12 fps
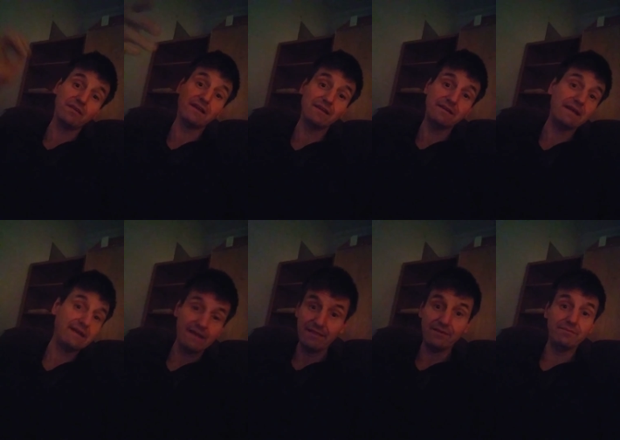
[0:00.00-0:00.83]
they could
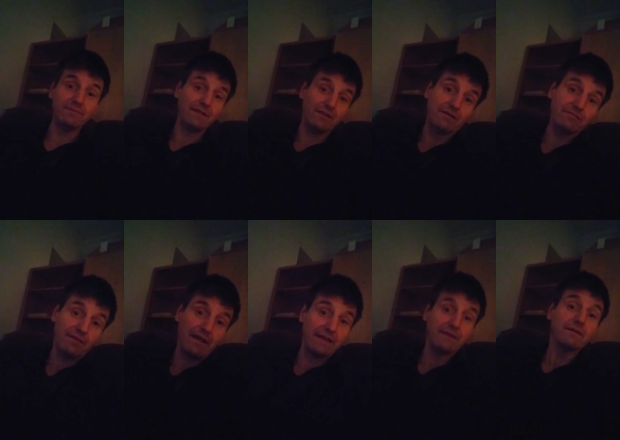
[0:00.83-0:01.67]
detonate them, you know, in
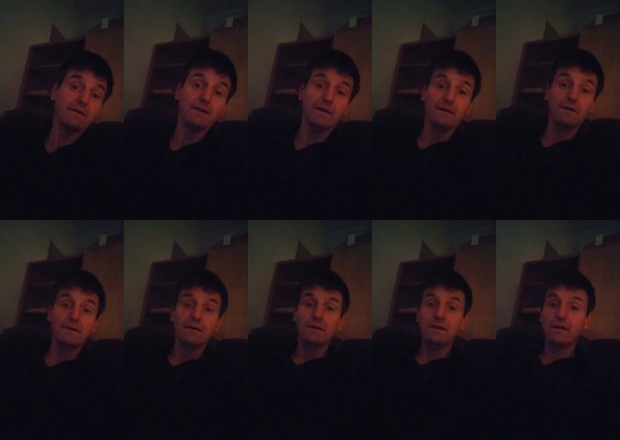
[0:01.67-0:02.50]
flight,
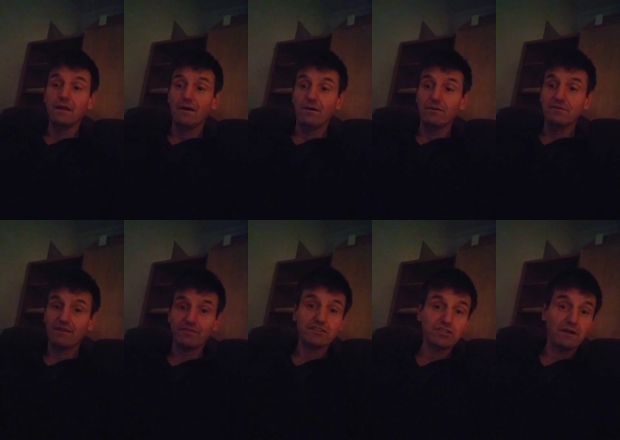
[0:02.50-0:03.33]
you know,
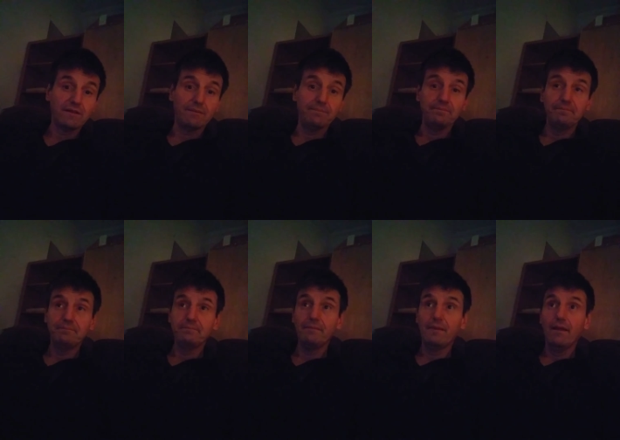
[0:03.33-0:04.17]
self-destruct them.
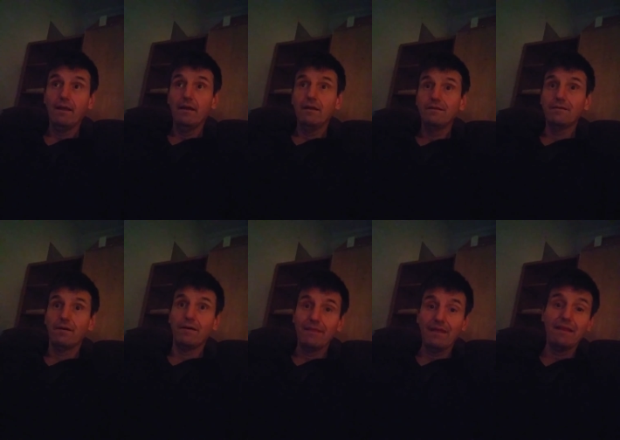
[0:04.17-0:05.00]

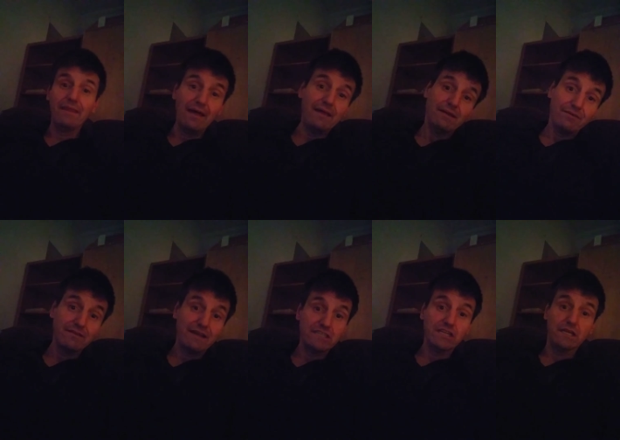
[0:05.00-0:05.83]
So, and then that, that was
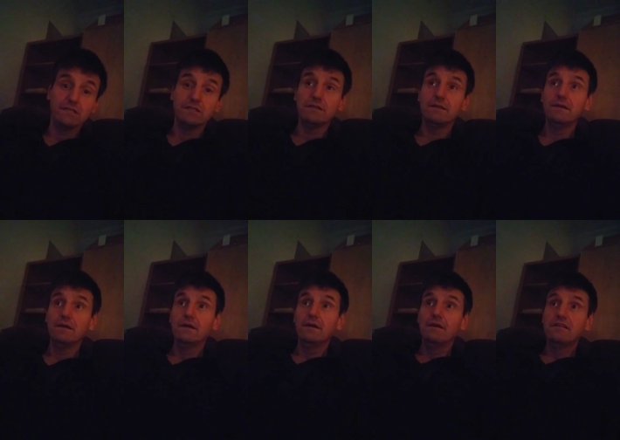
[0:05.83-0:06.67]
that change.
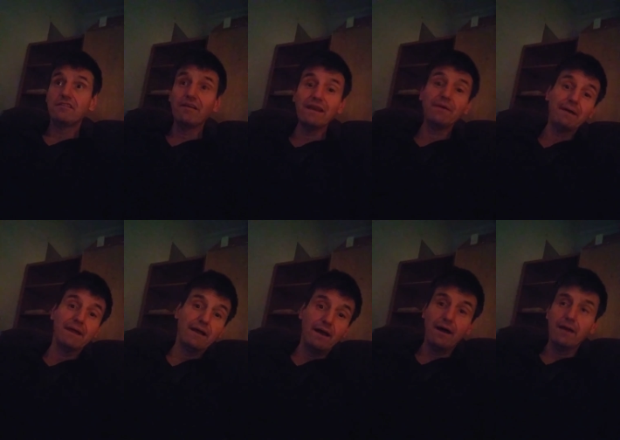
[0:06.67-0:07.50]
So anyway,
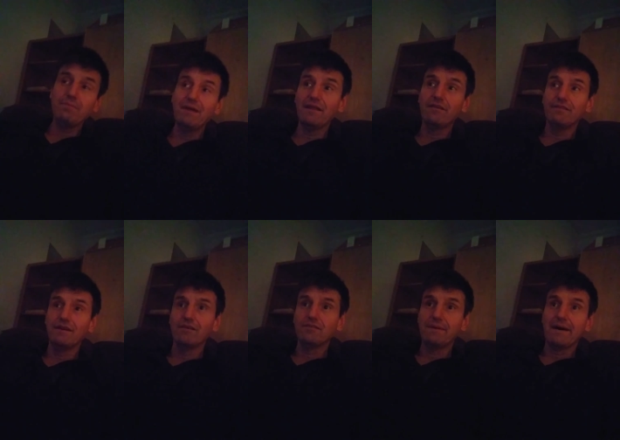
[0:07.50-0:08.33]
uh, I made other
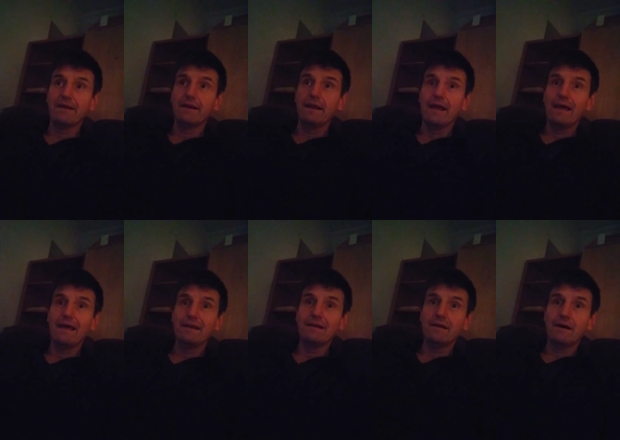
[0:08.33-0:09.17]
videos about it,
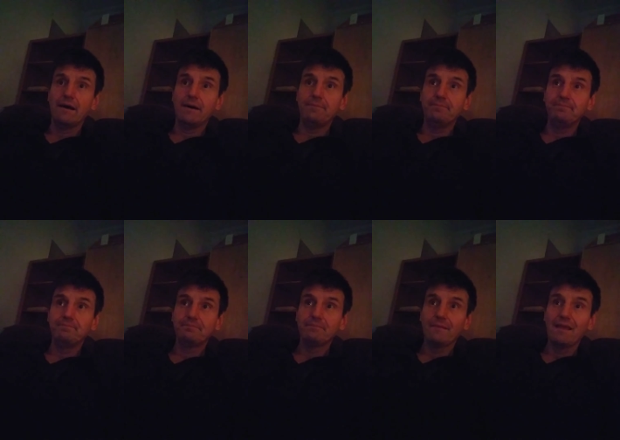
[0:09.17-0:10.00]
and um,
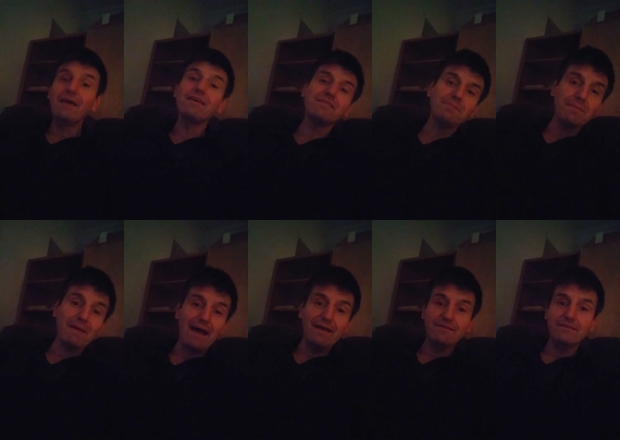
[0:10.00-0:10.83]
yeah, it's in my
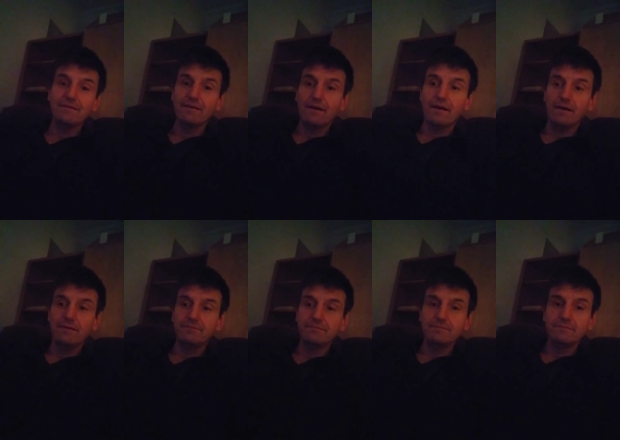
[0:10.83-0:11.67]
past.
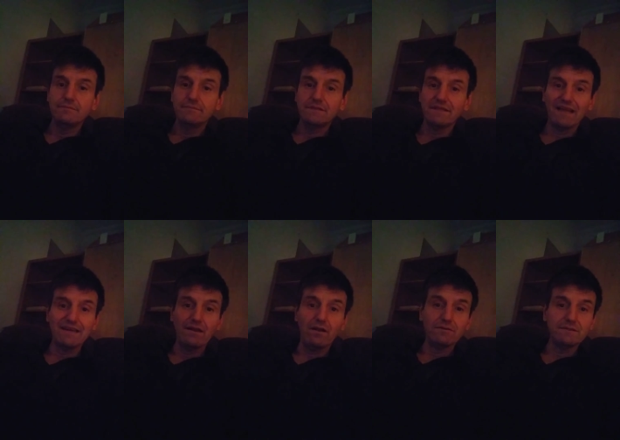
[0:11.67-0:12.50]
Um, something I
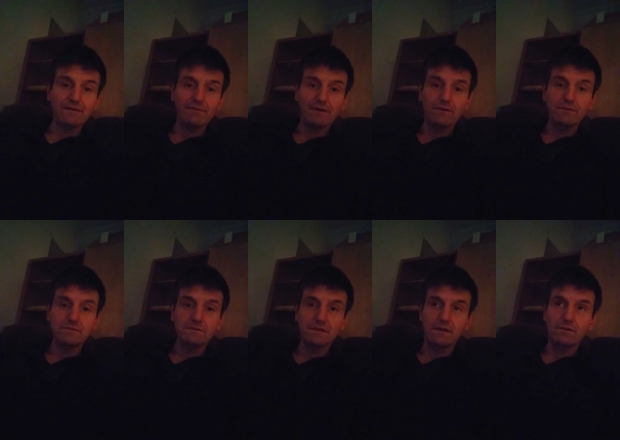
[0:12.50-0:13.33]
did a long time ago.
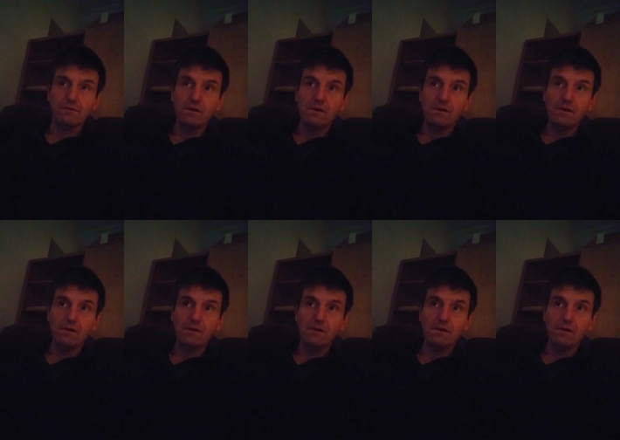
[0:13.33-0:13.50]
So